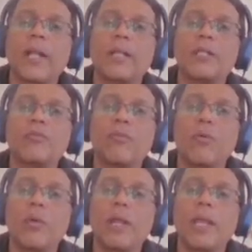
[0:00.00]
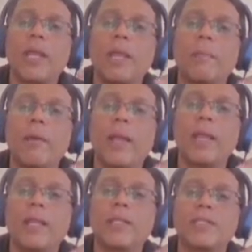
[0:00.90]
That is 4a
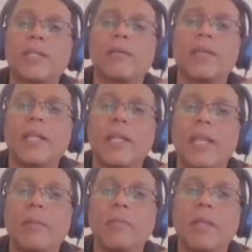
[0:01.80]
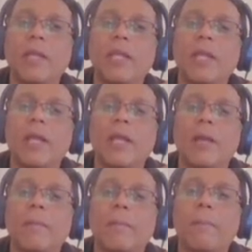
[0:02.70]
minus 7ab
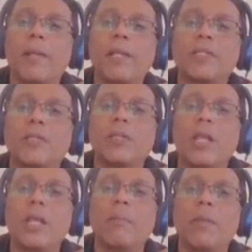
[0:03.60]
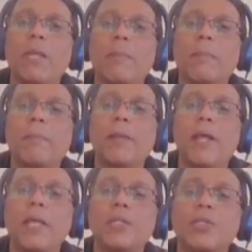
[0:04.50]
plus 3b
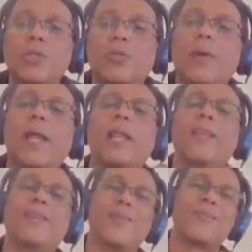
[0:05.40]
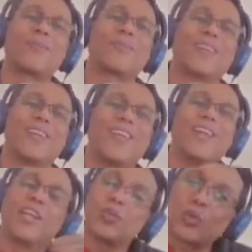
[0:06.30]
plus 12.
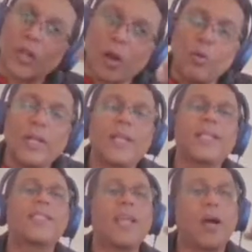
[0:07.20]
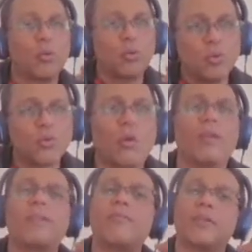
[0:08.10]
So now let's see how to solve
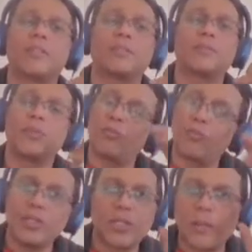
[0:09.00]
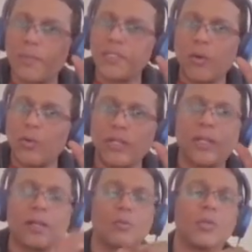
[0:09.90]
it further. So first step is now
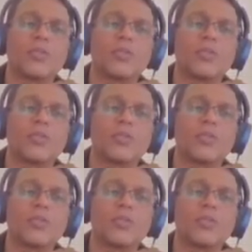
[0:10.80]
clear to us.